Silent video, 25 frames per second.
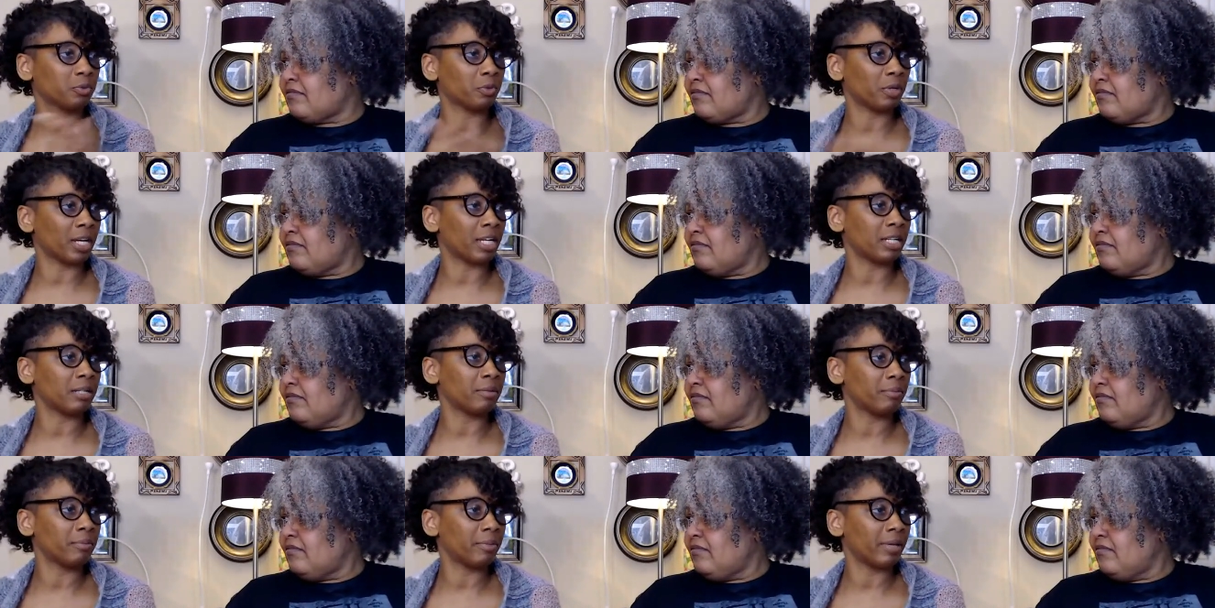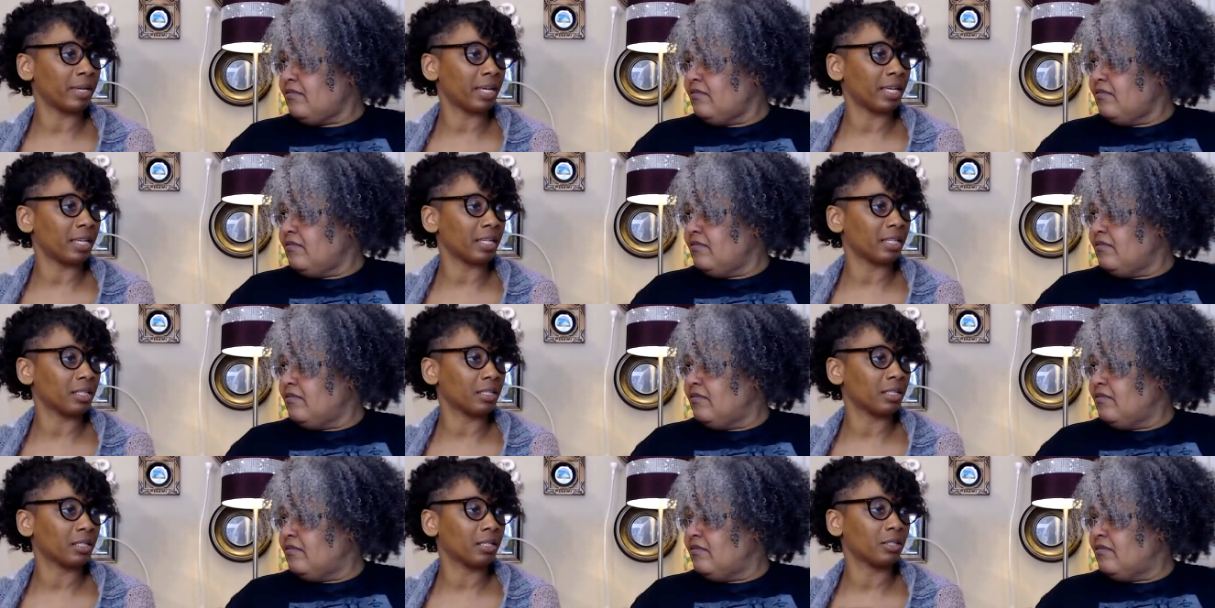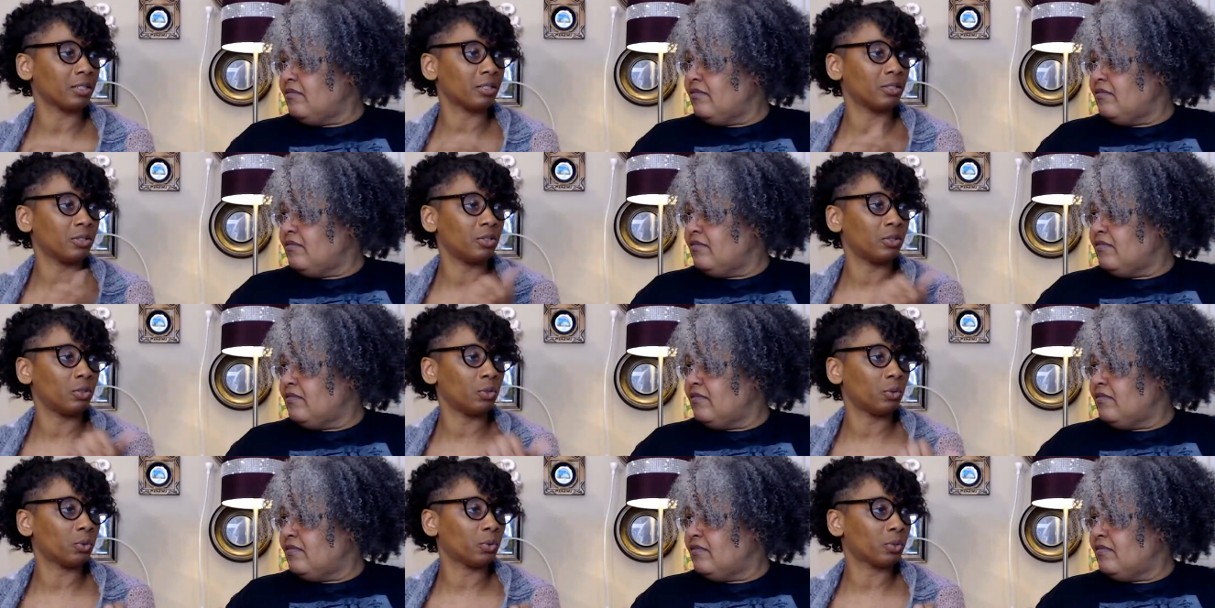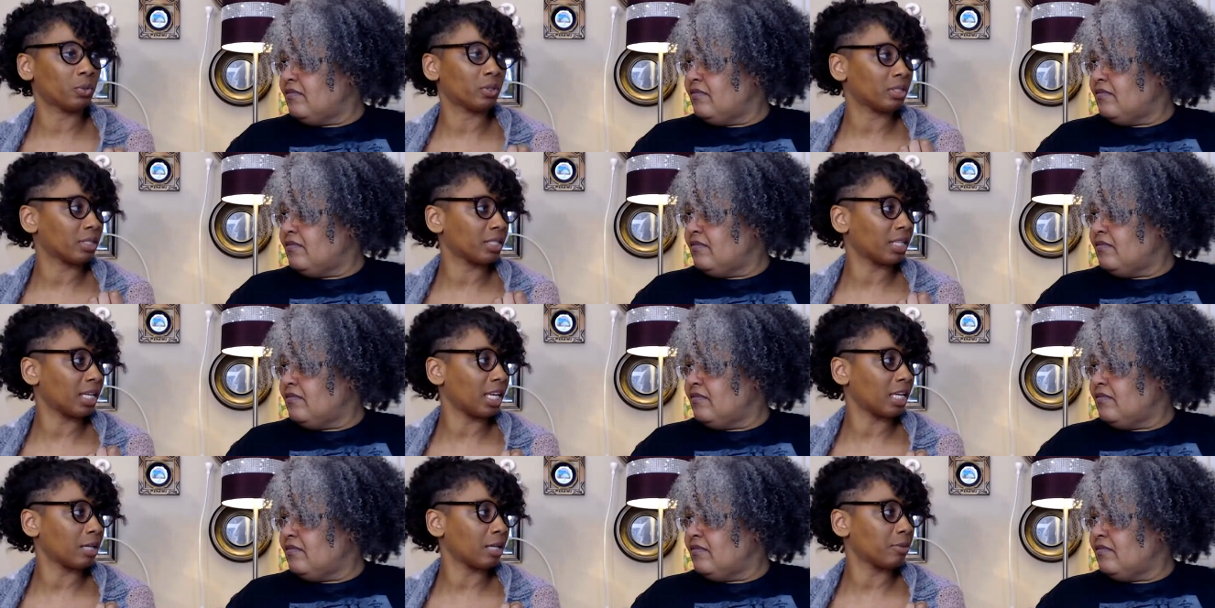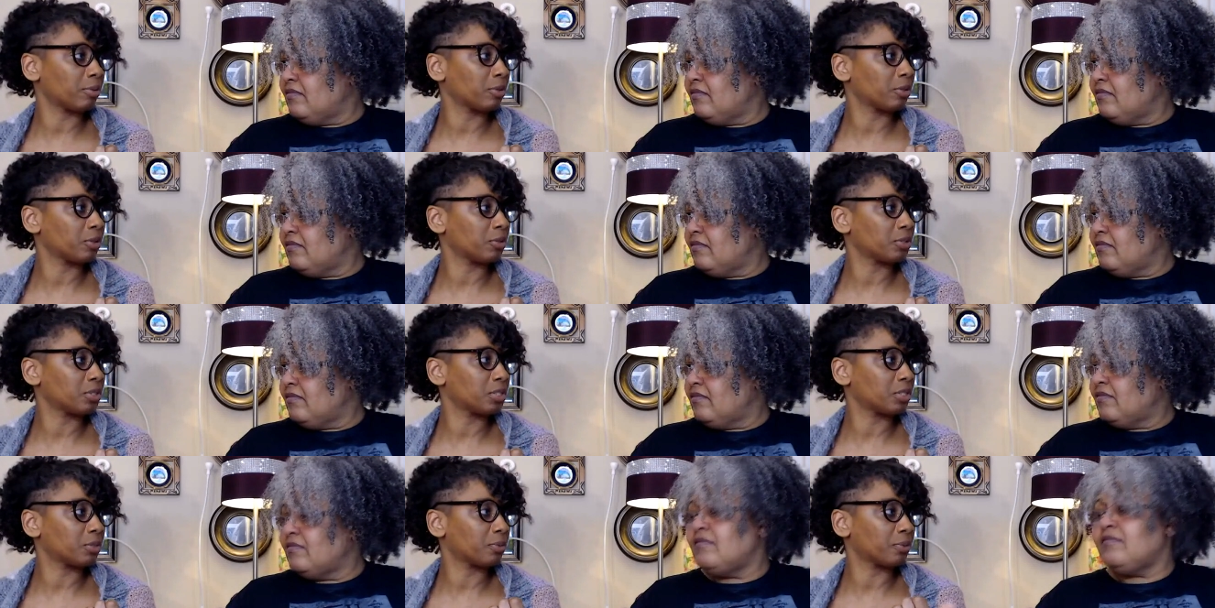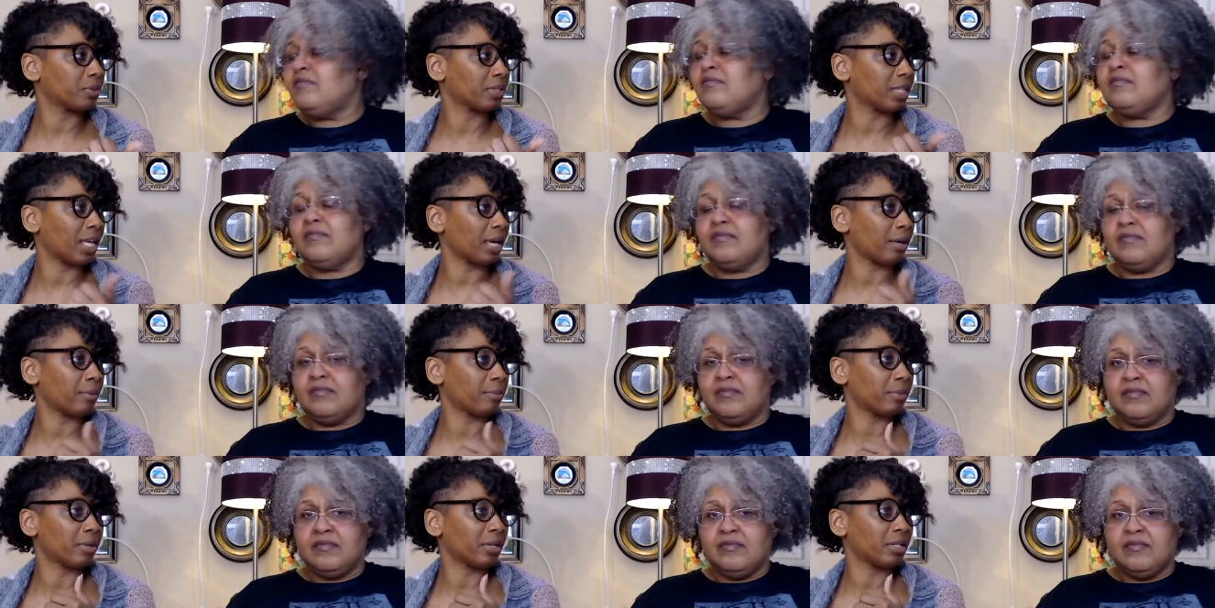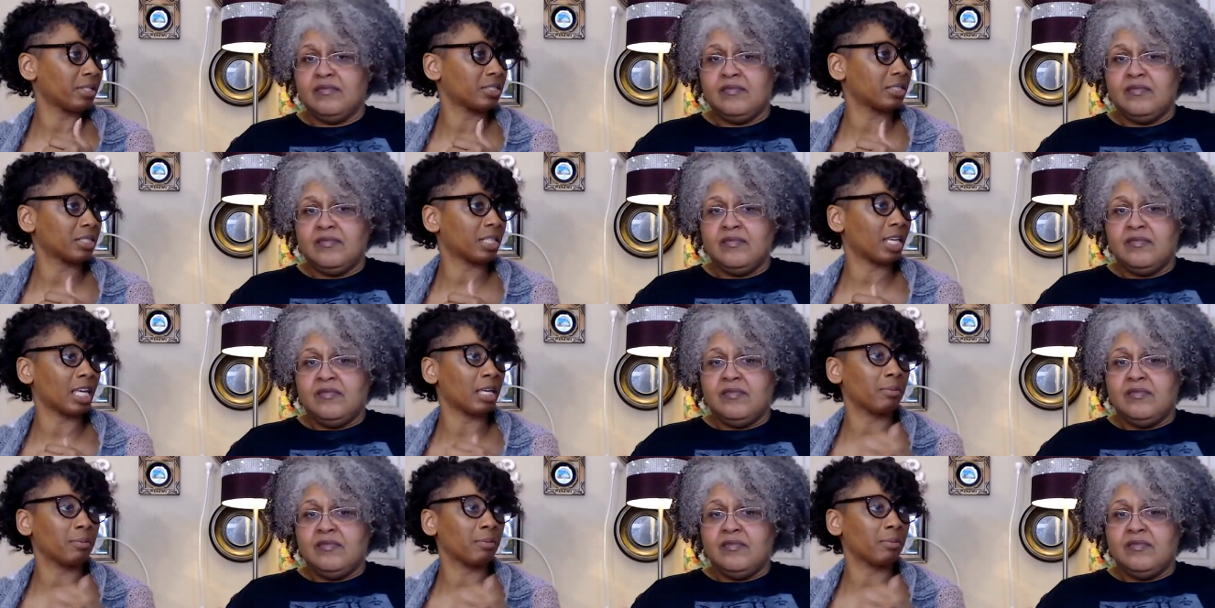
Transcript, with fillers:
Speaker 1: Rhinebeck nor Cake Palooza were that much.